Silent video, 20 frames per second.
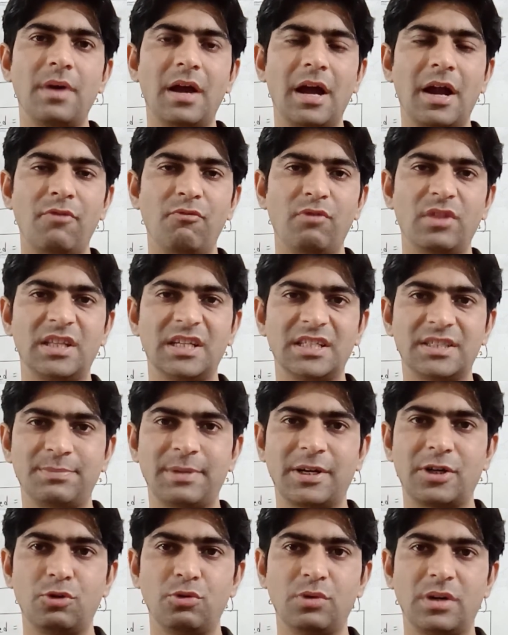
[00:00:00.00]
and with
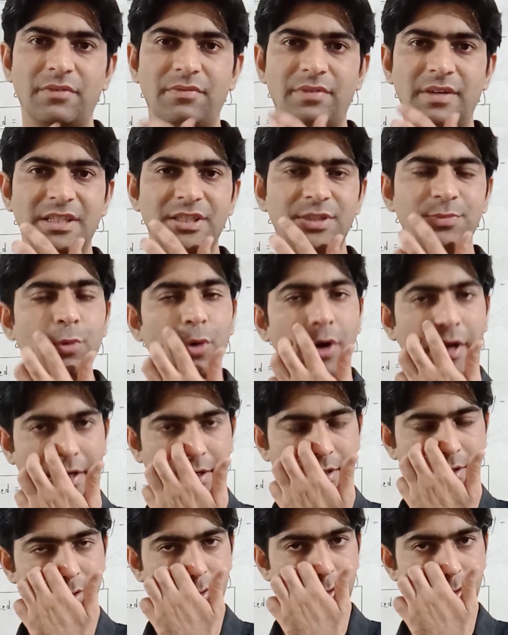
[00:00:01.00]
respect to reference point.